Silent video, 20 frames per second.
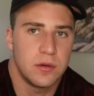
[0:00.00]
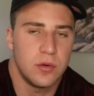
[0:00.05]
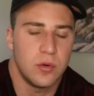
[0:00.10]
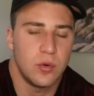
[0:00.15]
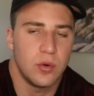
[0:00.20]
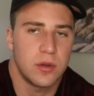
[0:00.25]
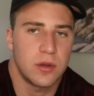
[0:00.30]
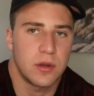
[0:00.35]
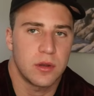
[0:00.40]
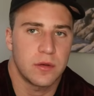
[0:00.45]

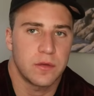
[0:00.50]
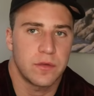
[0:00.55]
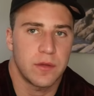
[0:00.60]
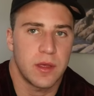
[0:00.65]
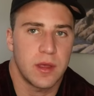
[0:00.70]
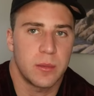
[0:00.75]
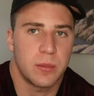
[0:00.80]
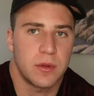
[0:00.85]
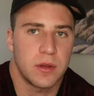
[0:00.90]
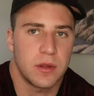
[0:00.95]
Who in your
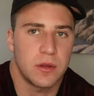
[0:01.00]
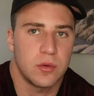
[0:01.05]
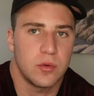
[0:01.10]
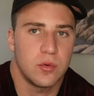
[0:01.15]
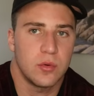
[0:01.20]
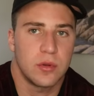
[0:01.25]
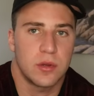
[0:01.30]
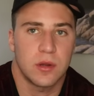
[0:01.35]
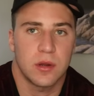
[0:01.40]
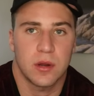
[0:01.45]
family,
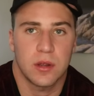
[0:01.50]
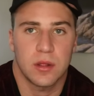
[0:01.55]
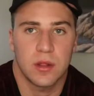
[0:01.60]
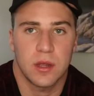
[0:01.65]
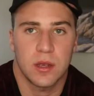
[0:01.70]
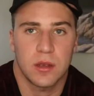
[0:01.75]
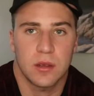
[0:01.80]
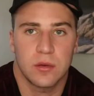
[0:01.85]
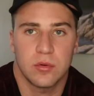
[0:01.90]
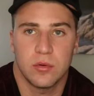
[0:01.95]
who in your
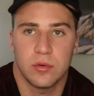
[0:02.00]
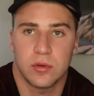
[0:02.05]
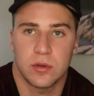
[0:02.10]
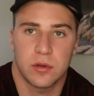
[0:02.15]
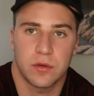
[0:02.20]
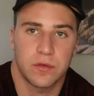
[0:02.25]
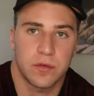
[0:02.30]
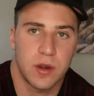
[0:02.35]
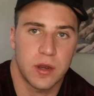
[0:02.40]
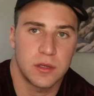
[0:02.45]
clique, who in
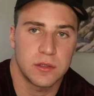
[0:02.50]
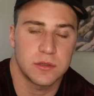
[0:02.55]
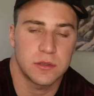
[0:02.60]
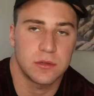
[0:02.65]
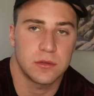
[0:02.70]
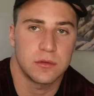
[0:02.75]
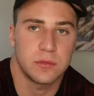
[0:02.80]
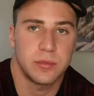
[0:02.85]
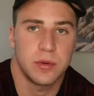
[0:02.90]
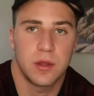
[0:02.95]
your friends
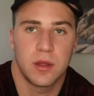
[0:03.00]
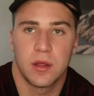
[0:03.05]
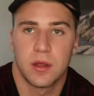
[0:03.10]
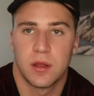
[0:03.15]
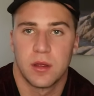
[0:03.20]
group